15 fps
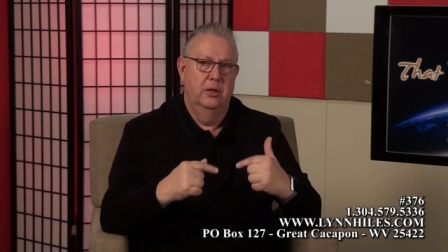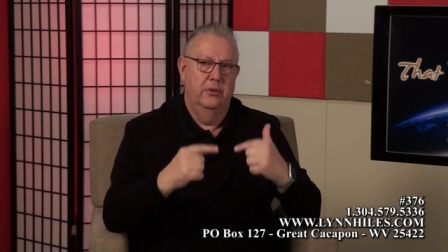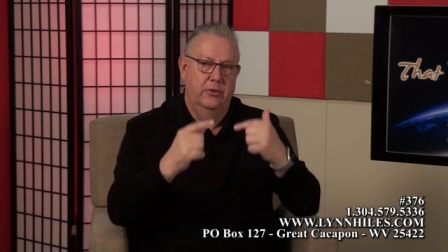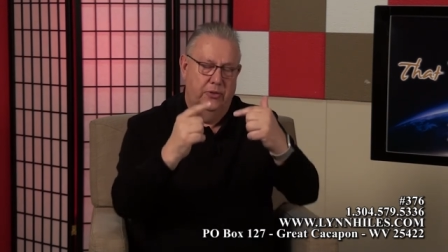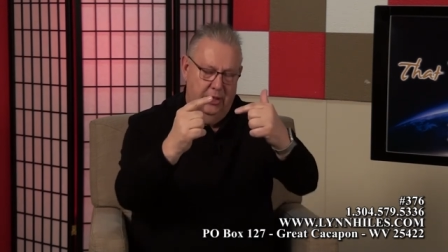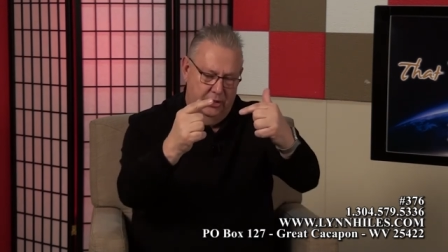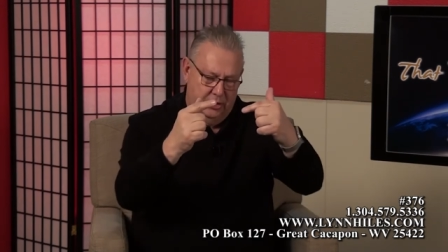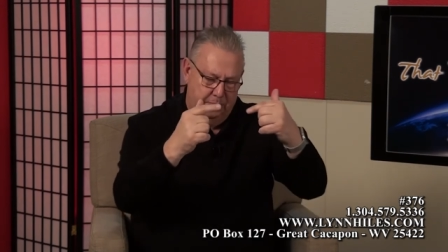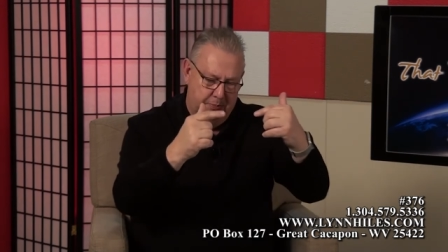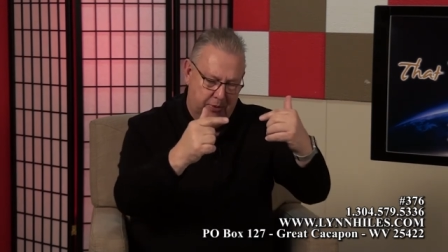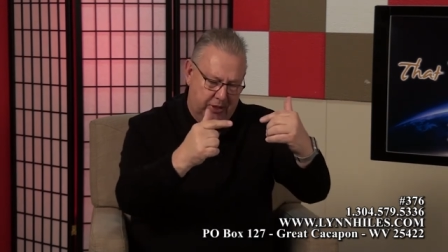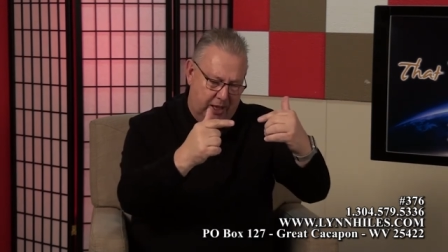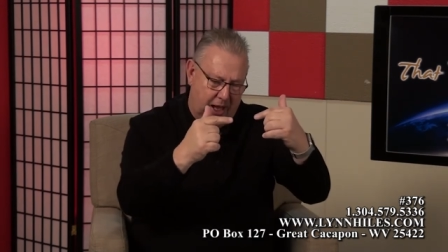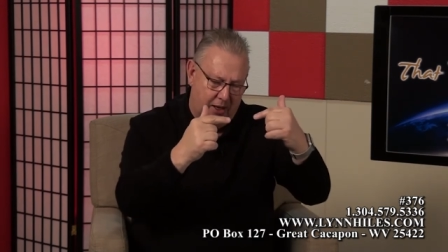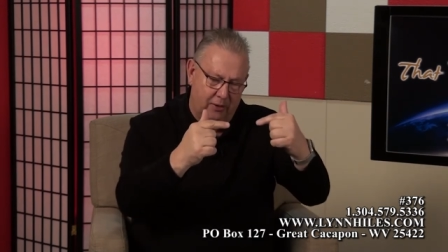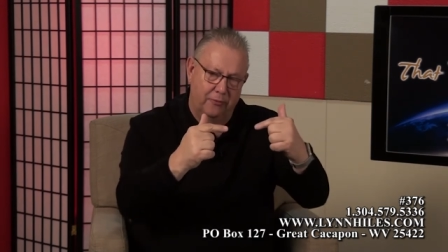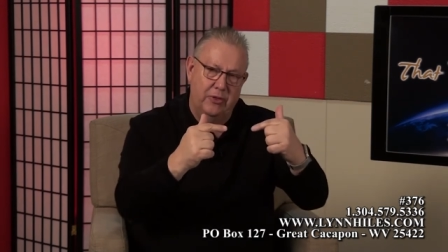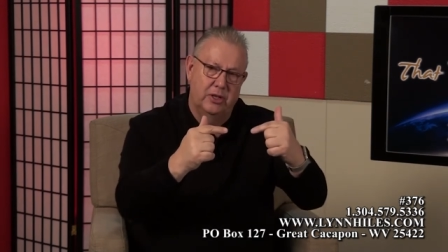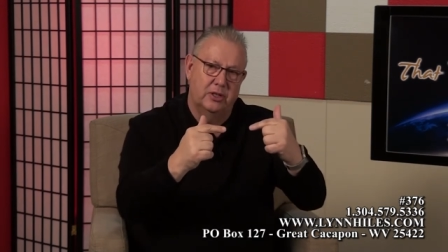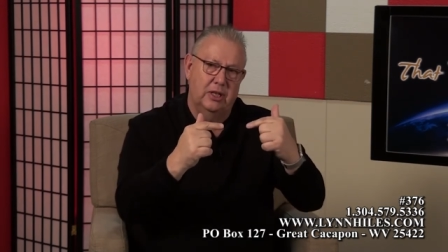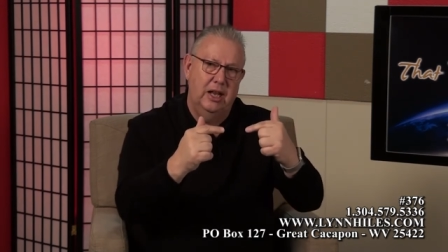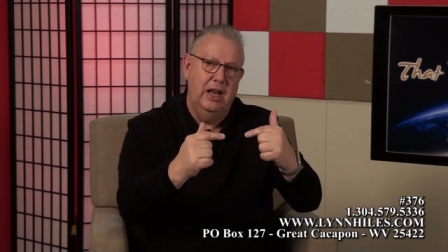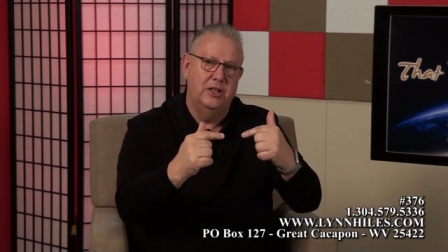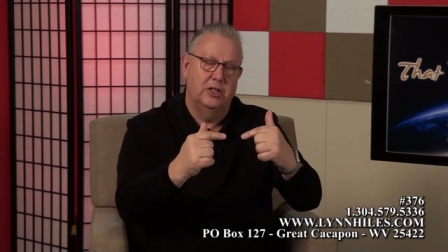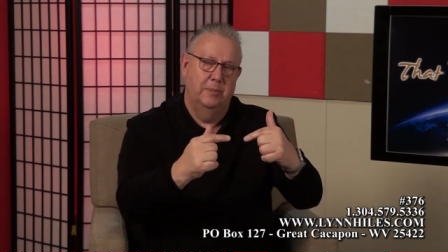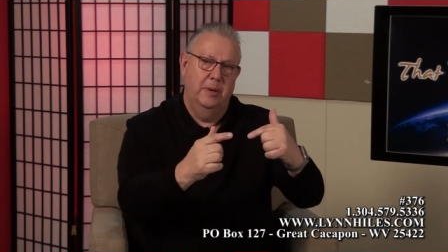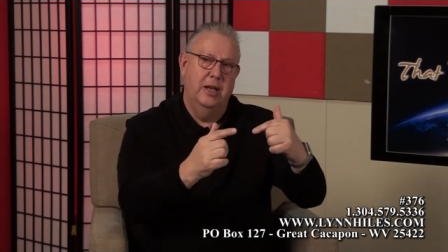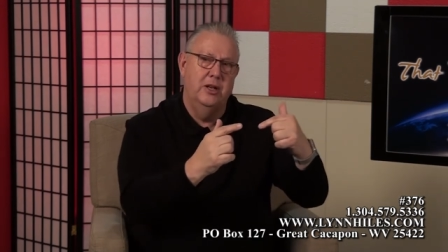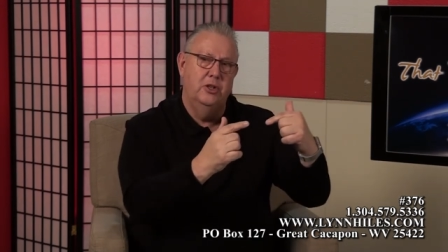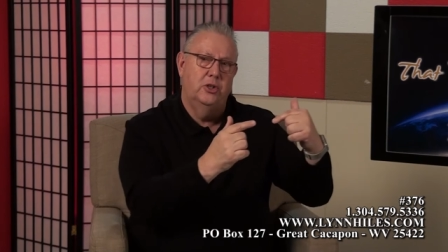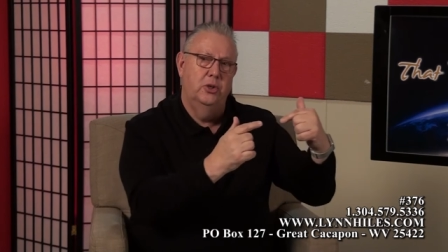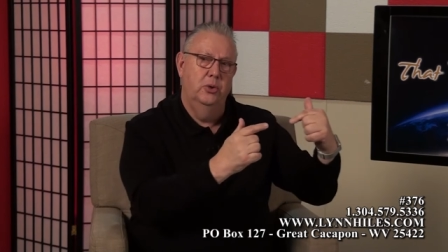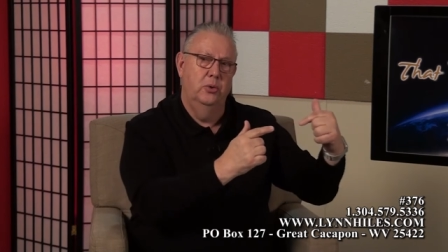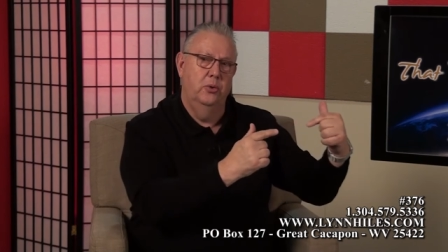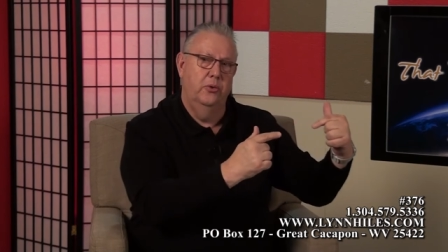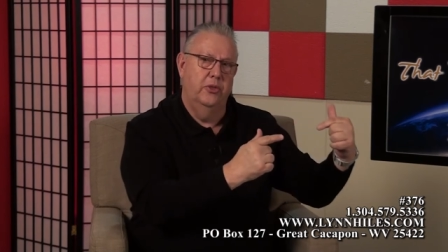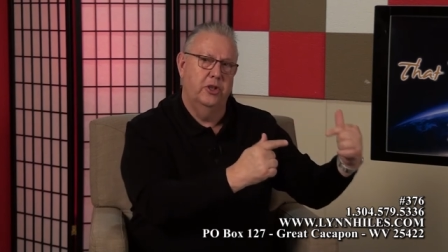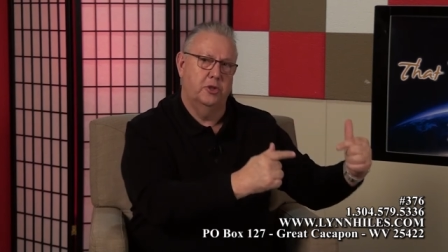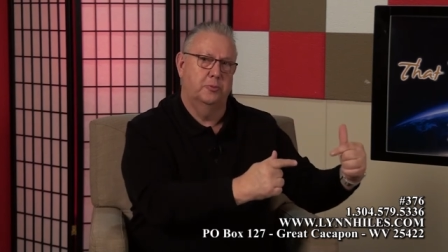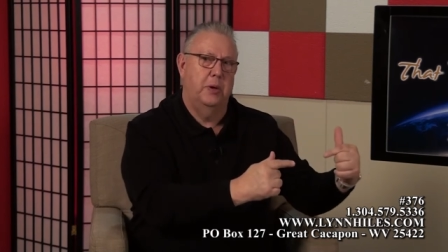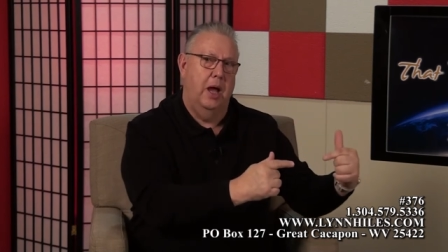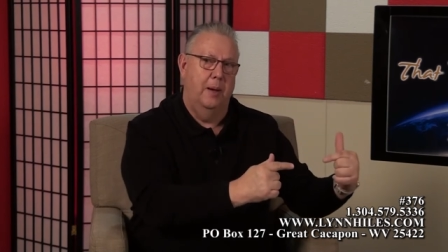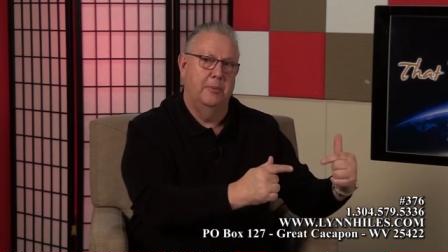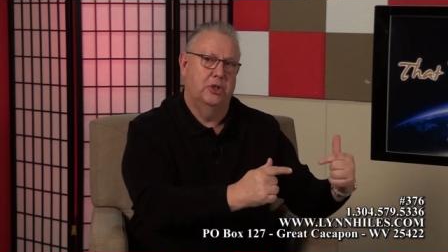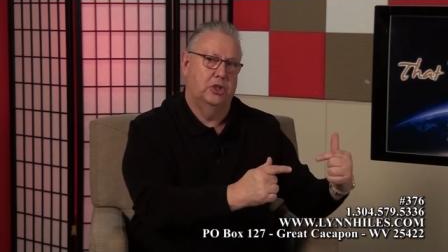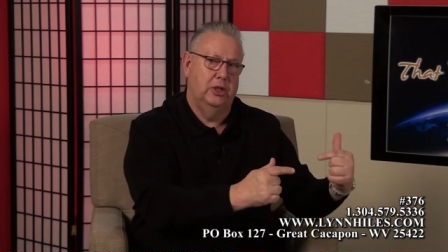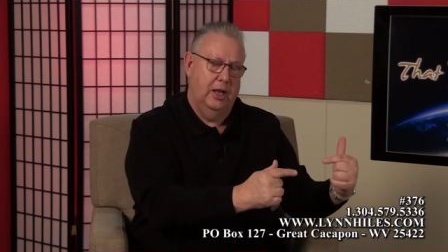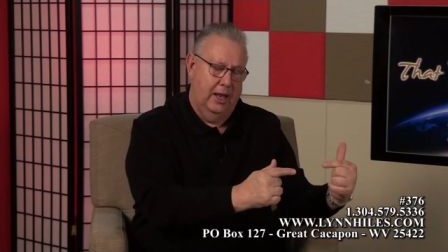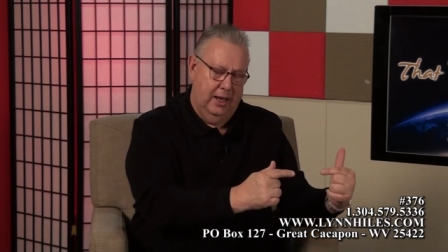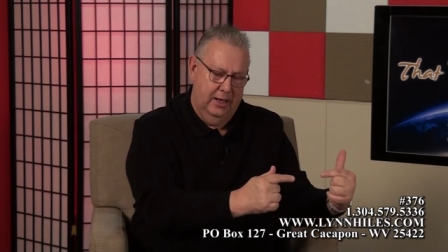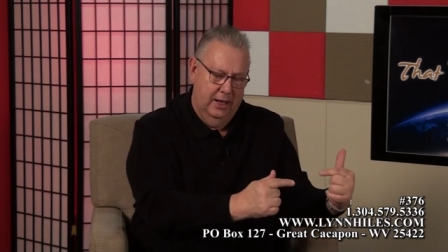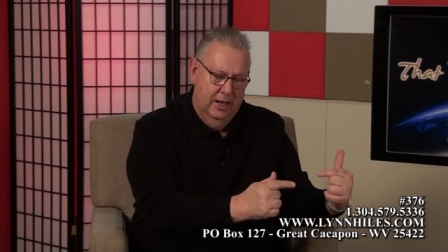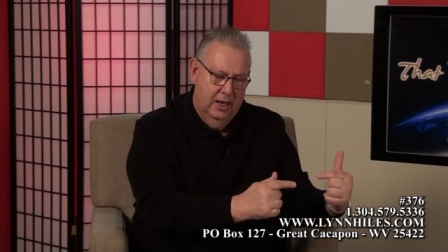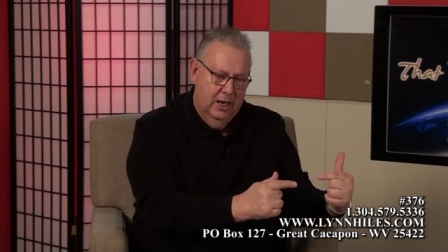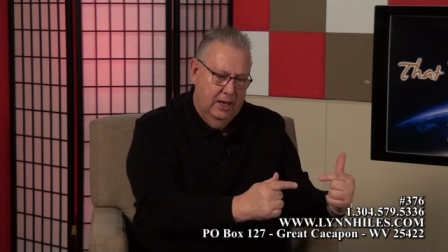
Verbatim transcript: this out of this Egypt into this promised land.